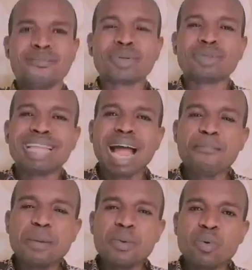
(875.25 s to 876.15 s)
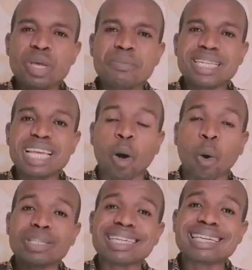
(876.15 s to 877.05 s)
But that baby will be there
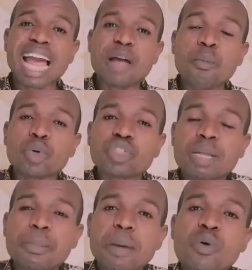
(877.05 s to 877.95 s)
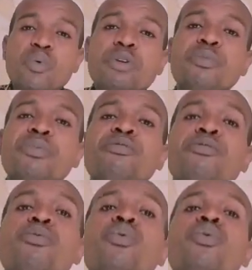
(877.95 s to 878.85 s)
until 9 months. The baby will be
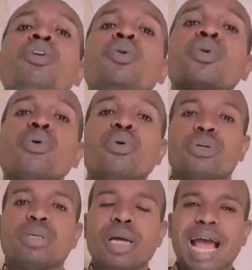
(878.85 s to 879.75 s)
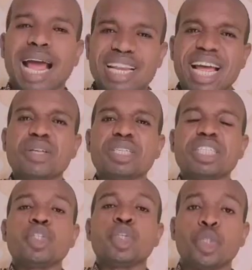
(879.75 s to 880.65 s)
fully grown. And now
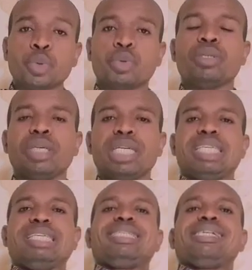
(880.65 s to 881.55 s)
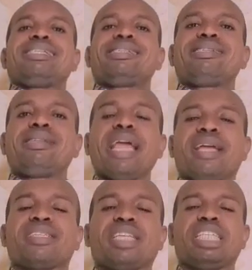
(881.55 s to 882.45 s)
it is due. It is the
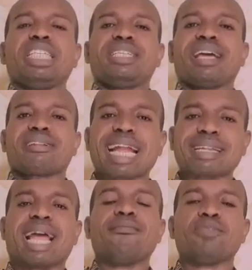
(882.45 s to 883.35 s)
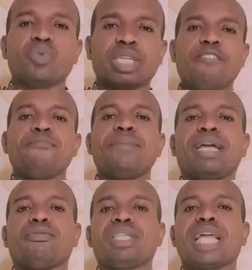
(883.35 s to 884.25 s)
date. It is the right time to give
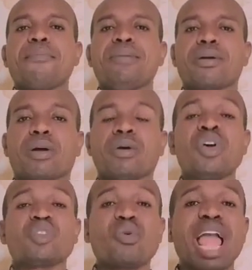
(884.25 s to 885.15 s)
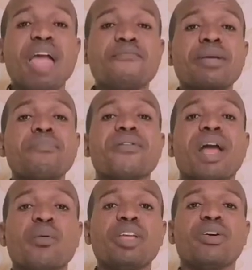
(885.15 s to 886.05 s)
birth for that miracle. So every
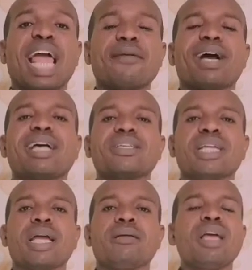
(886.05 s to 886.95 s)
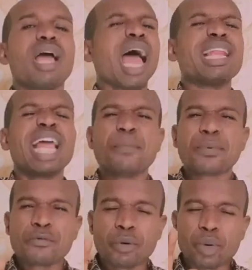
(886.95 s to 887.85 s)
miracle in your life has time. And I
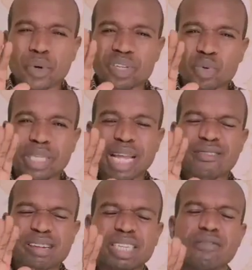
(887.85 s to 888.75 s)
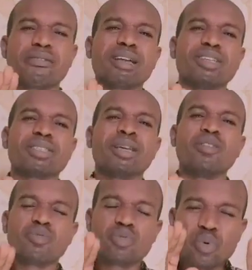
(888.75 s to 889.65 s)
pray for you today. Receive grace
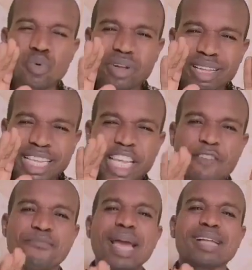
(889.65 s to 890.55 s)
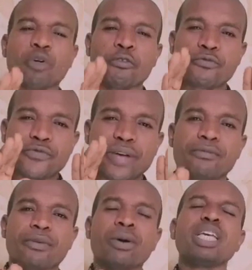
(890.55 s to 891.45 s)
to give birth of
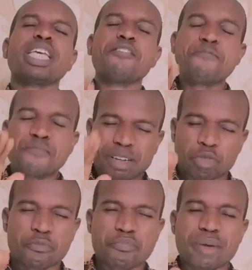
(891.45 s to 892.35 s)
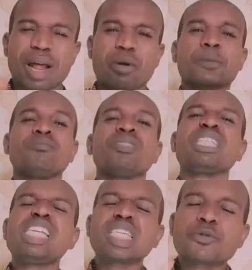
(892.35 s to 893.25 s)
favor. Give birth of miracle.
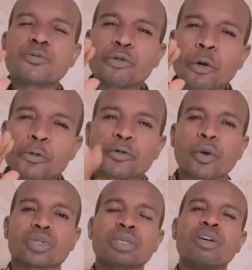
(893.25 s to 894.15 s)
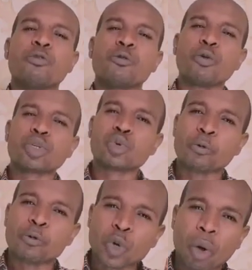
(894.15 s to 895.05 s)
These four force
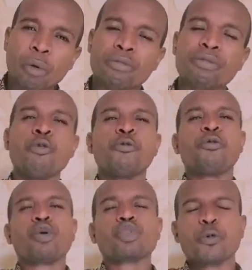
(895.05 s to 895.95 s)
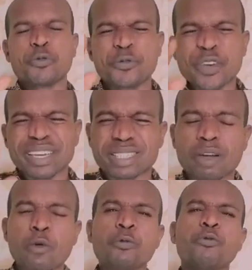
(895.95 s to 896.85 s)
of love, force of faith,
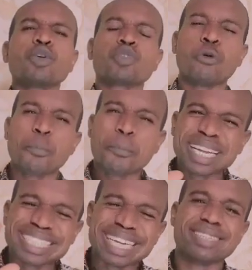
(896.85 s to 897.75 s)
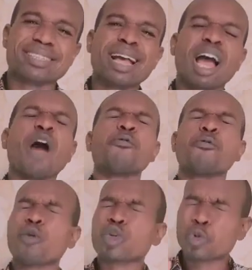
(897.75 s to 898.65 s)
force of patience,
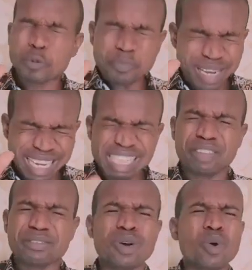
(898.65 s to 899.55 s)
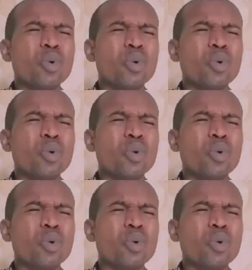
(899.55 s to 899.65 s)
and force of belief.